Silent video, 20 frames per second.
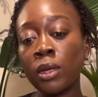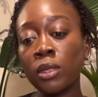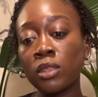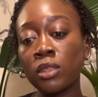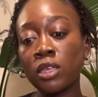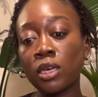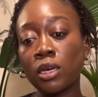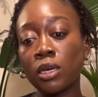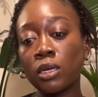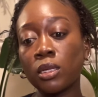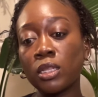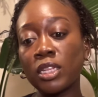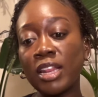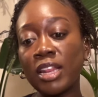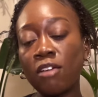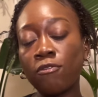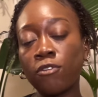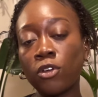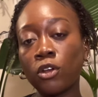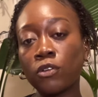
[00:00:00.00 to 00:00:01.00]
the
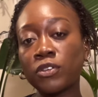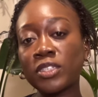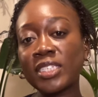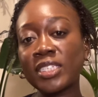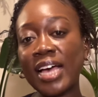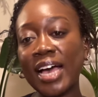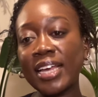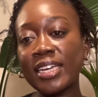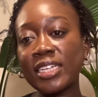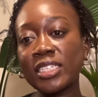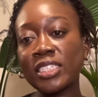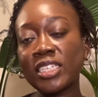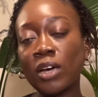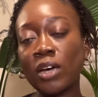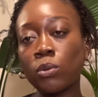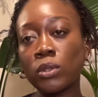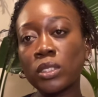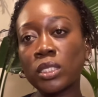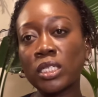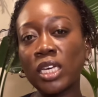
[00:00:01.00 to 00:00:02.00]
level of sadness I
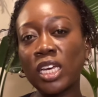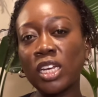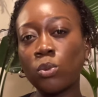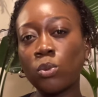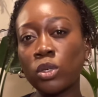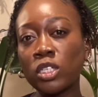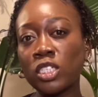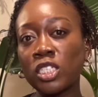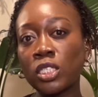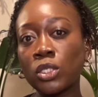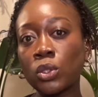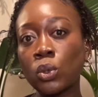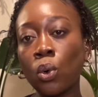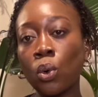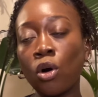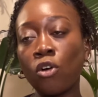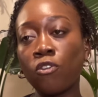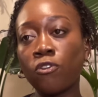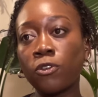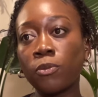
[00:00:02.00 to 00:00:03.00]
was in would
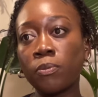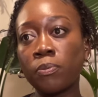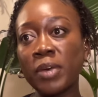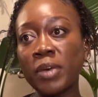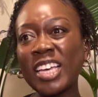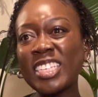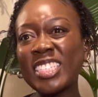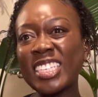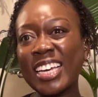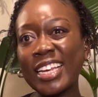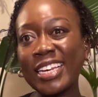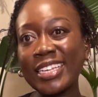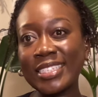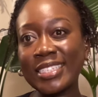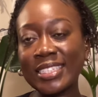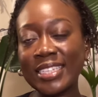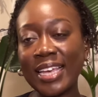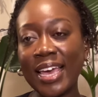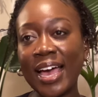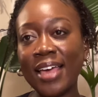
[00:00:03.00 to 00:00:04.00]
sort of basically
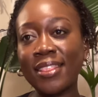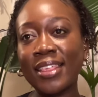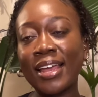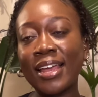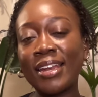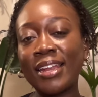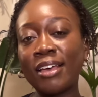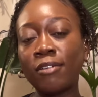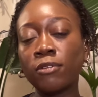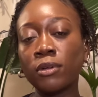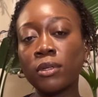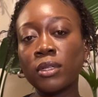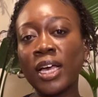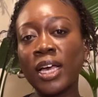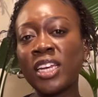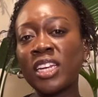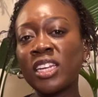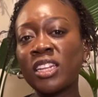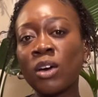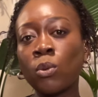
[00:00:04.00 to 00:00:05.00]
stay at that level,
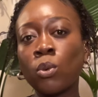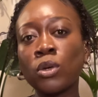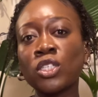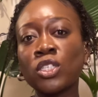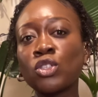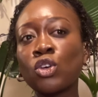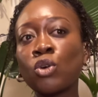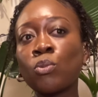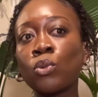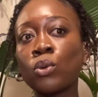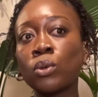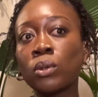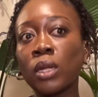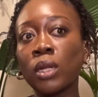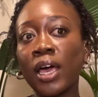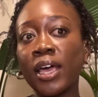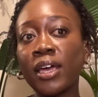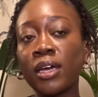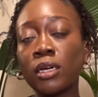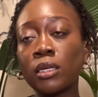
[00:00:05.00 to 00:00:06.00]
and there was no more
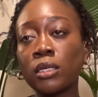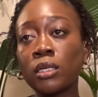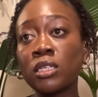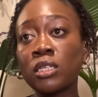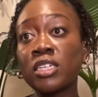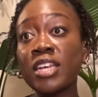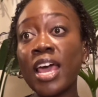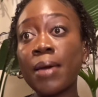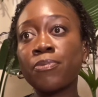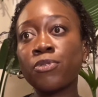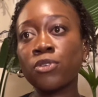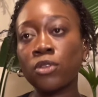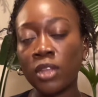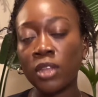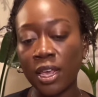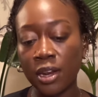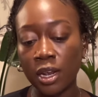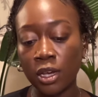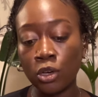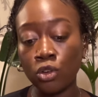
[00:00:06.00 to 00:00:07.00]
like depth
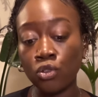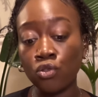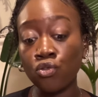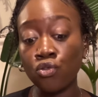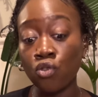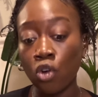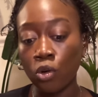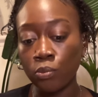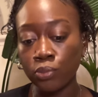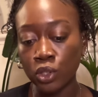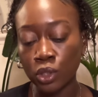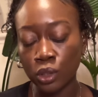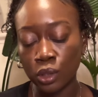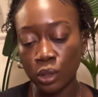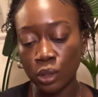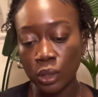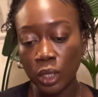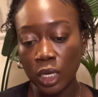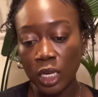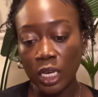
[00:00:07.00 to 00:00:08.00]
that it could drop
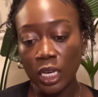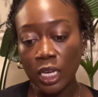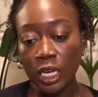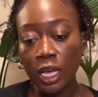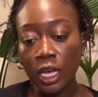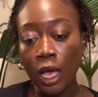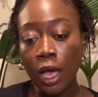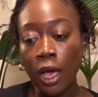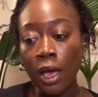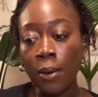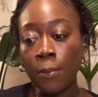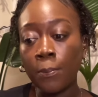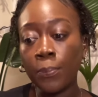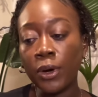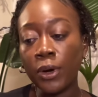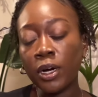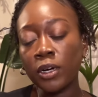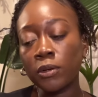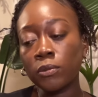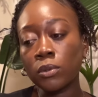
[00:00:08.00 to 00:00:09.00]
to.
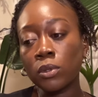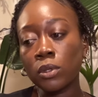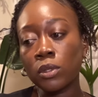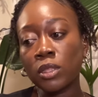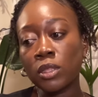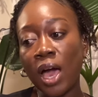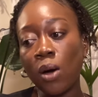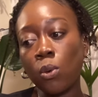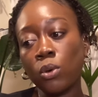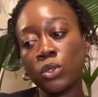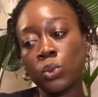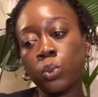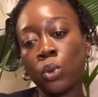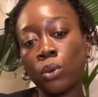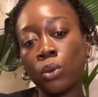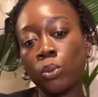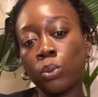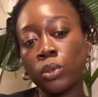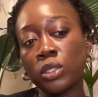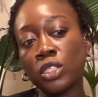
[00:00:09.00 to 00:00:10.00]
But that was
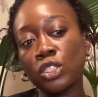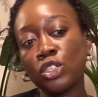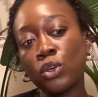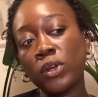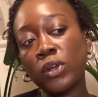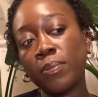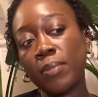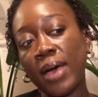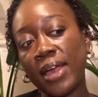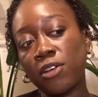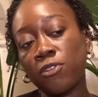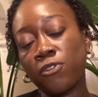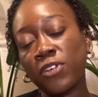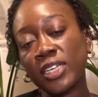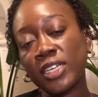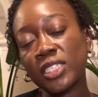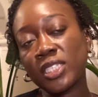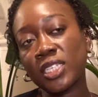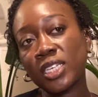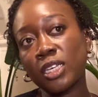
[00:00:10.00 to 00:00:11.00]
what was newly
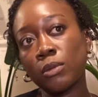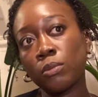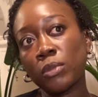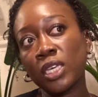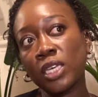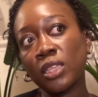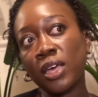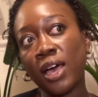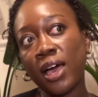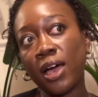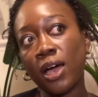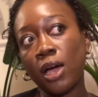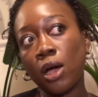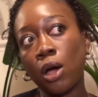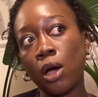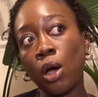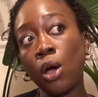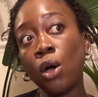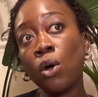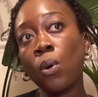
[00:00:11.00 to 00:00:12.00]
manifesting in me that,
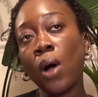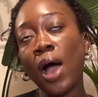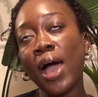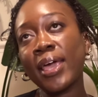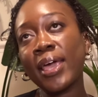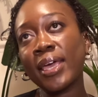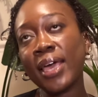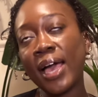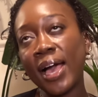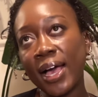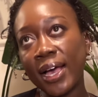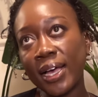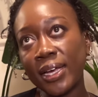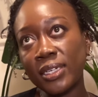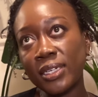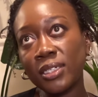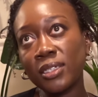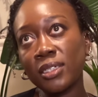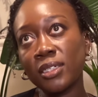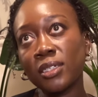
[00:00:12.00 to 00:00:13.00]
oh, I
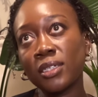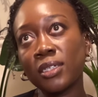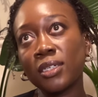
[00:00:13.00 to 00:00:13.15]
can